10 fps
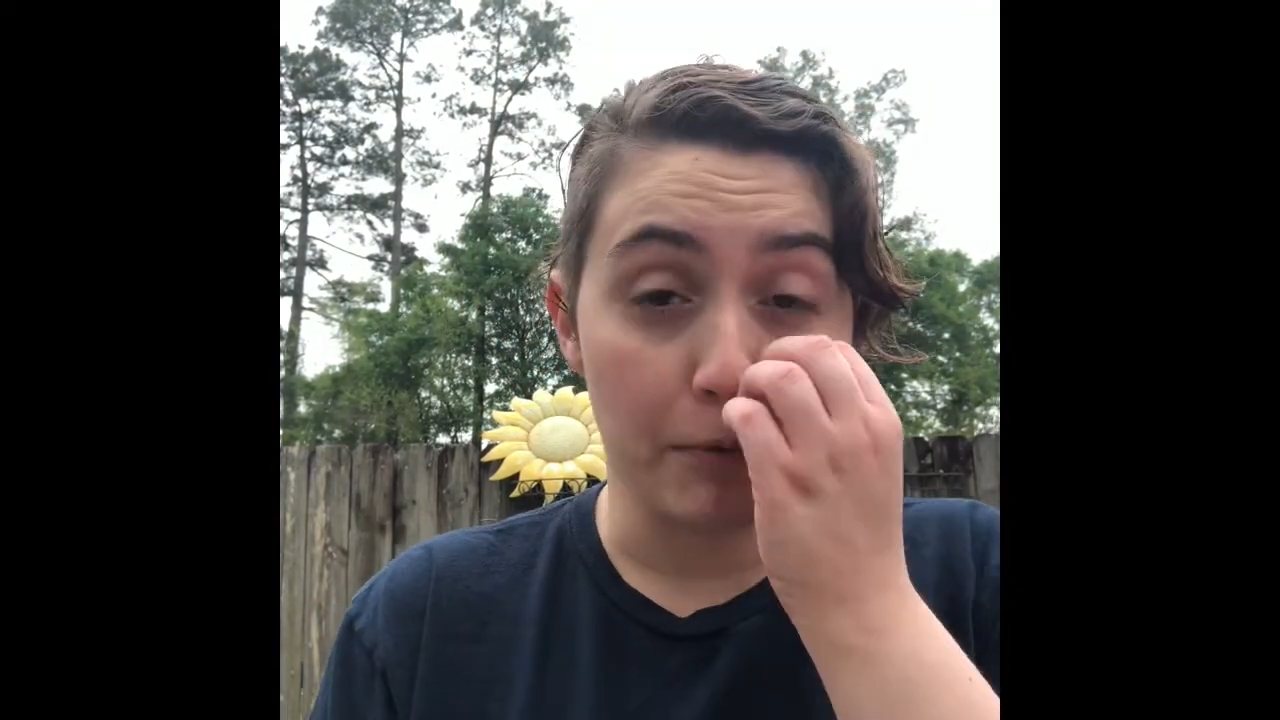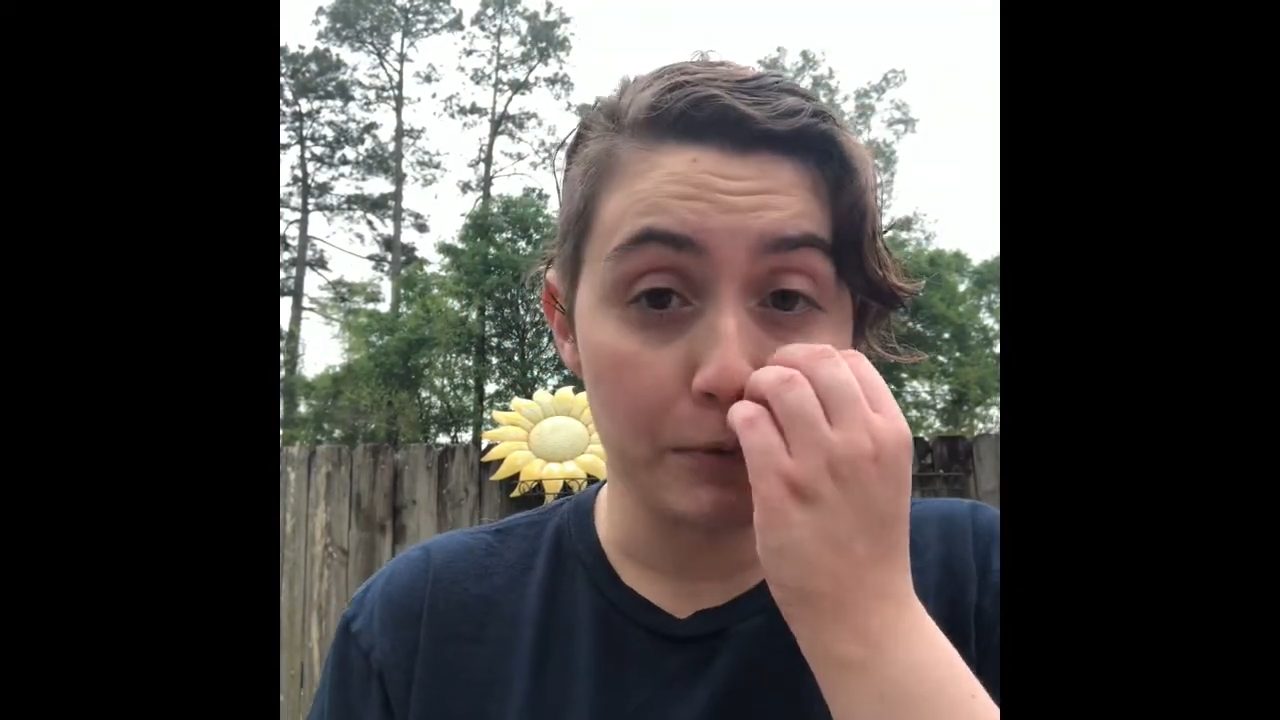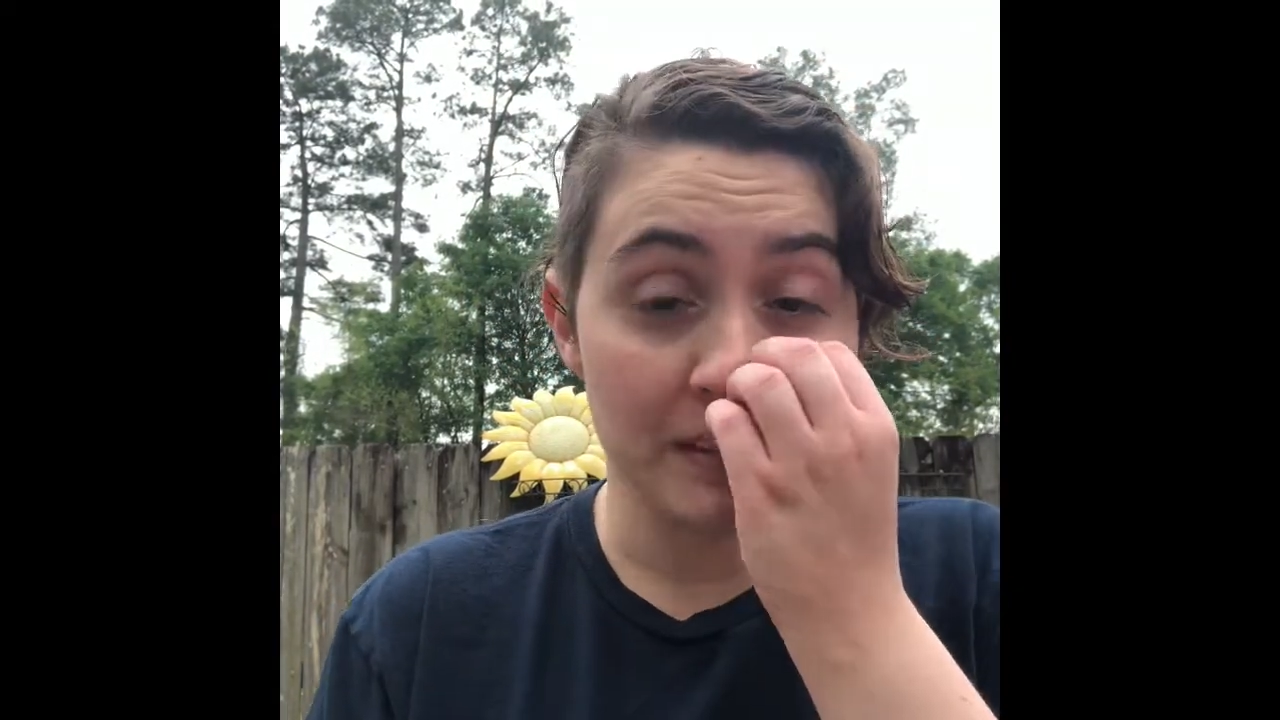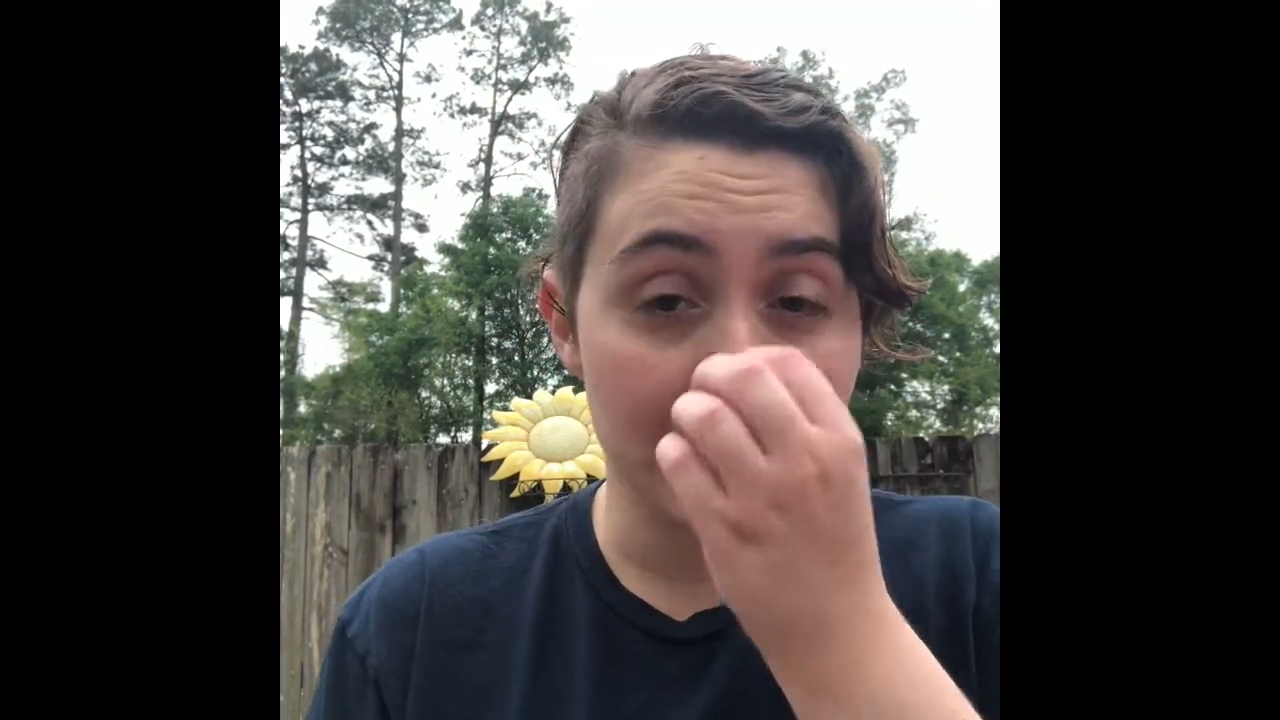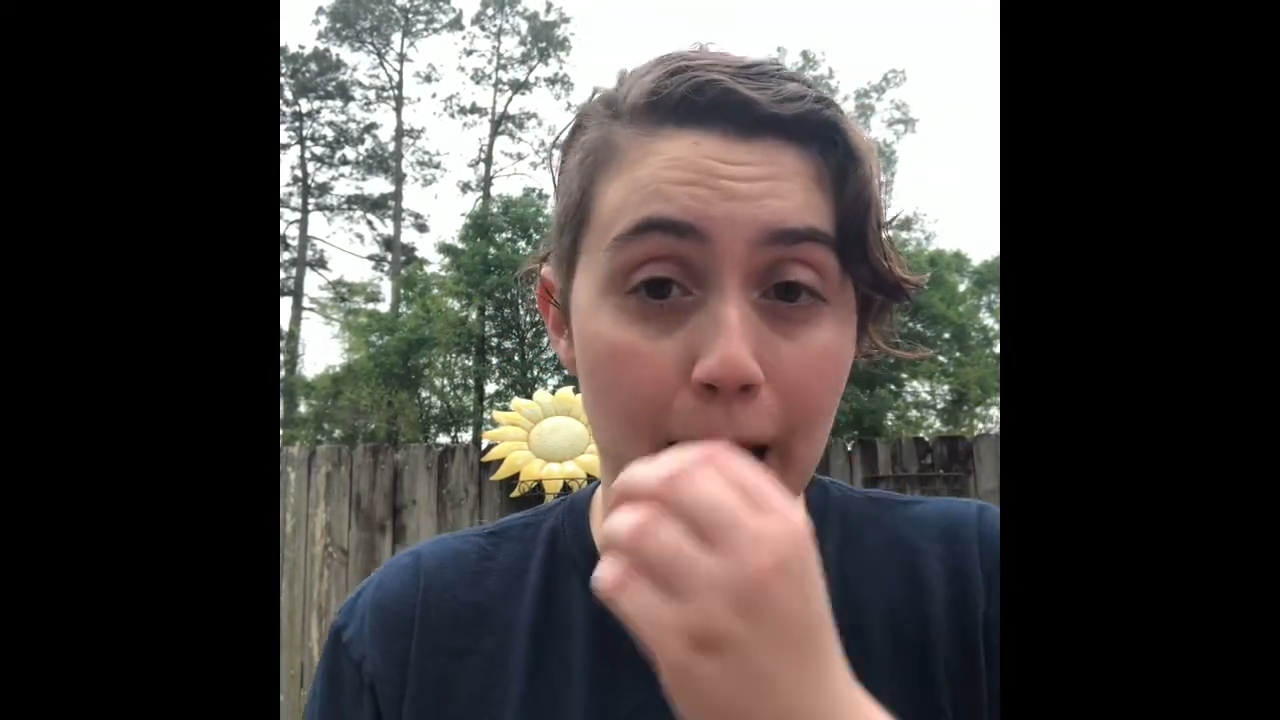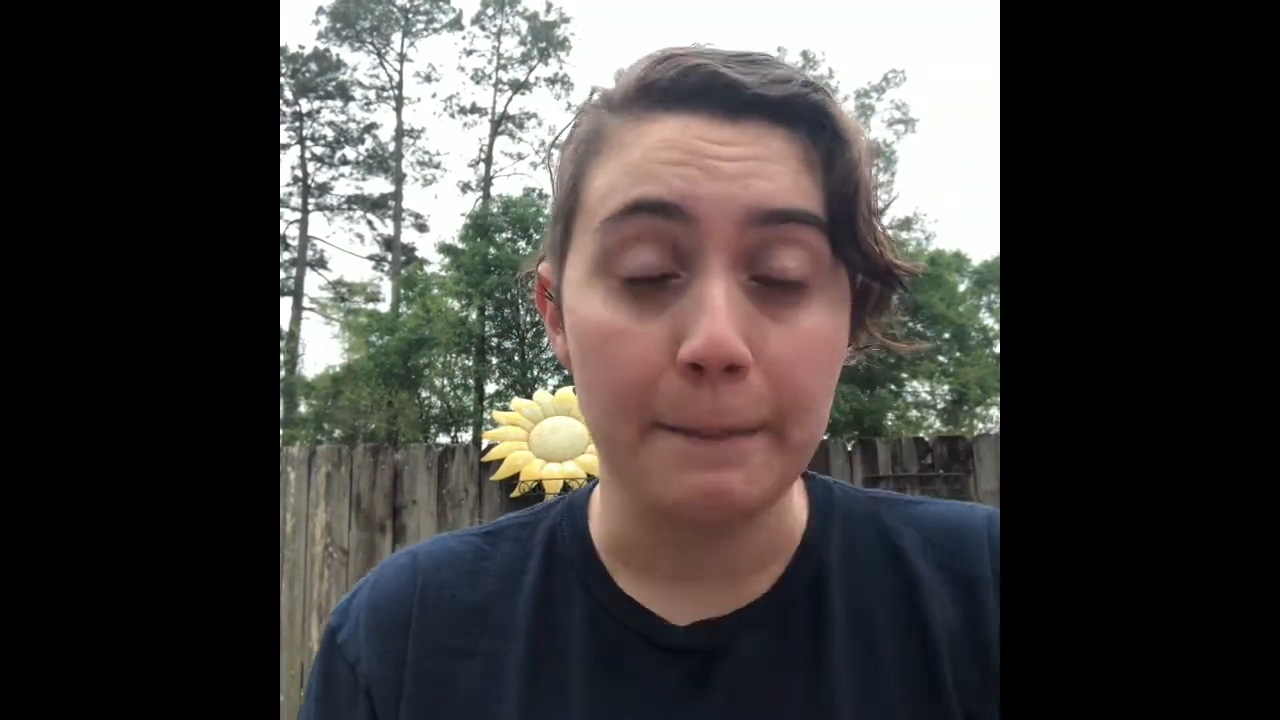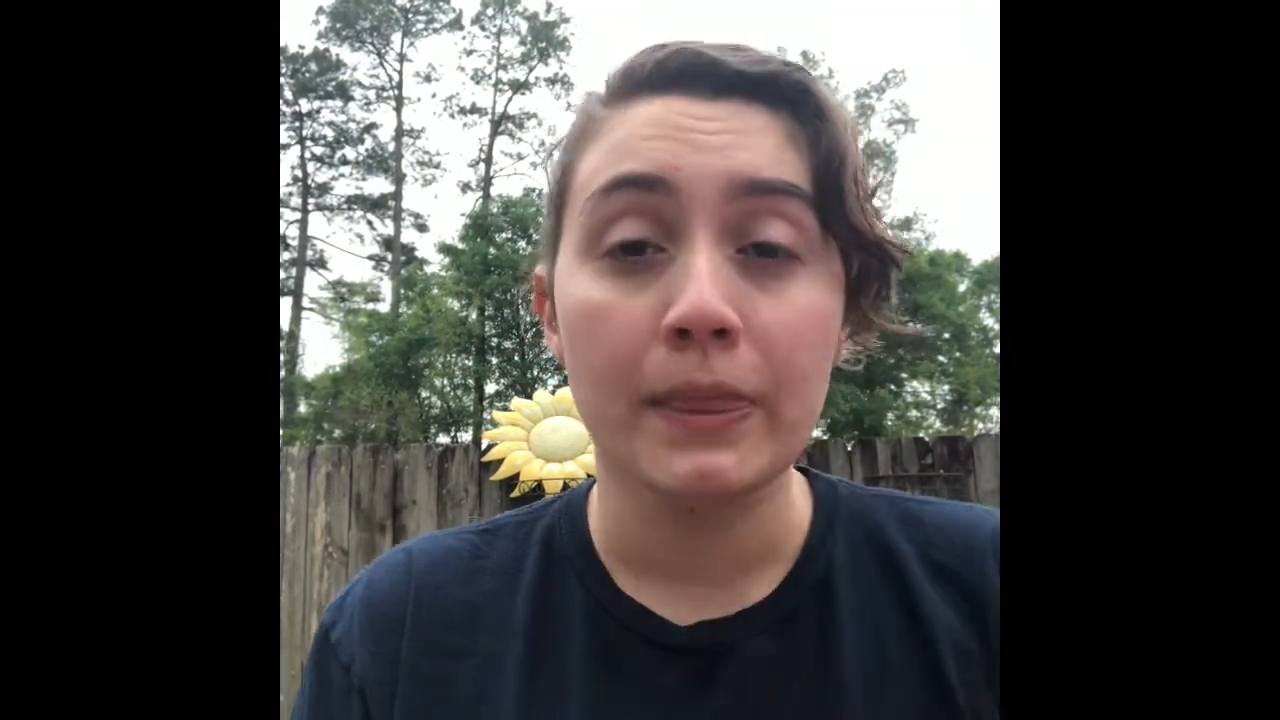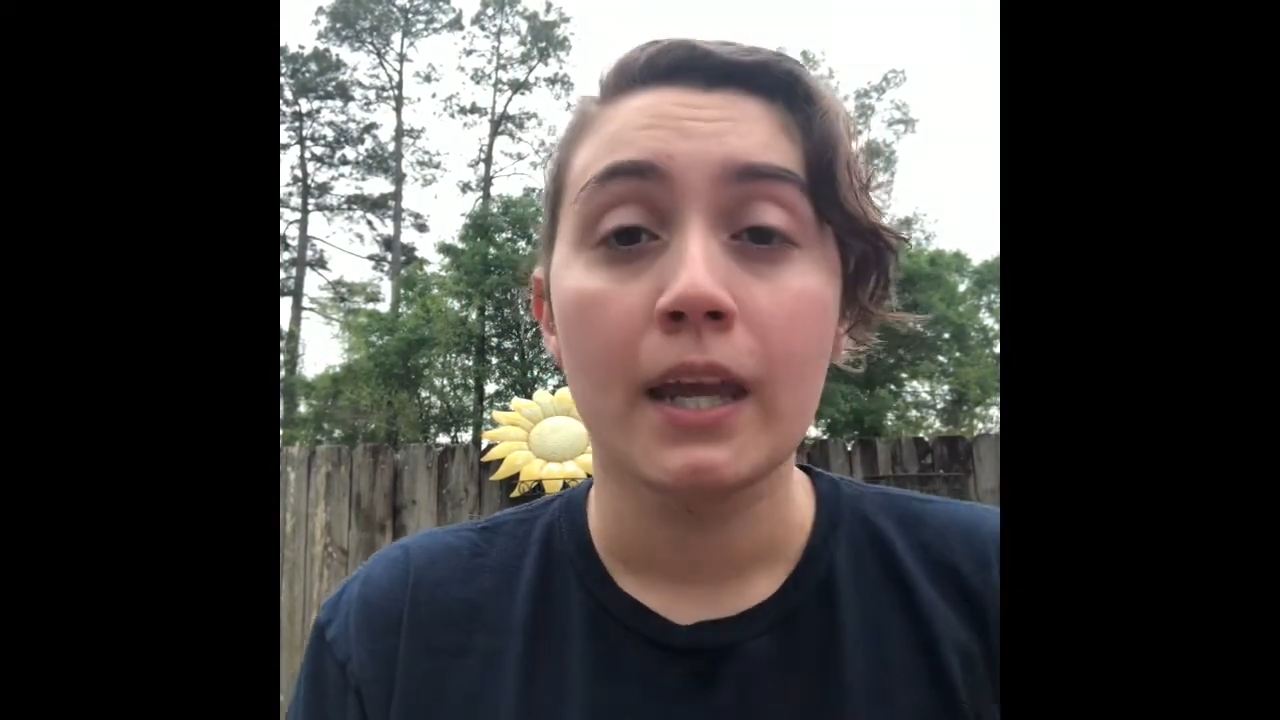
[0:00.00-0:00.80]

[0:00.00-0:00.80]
both today.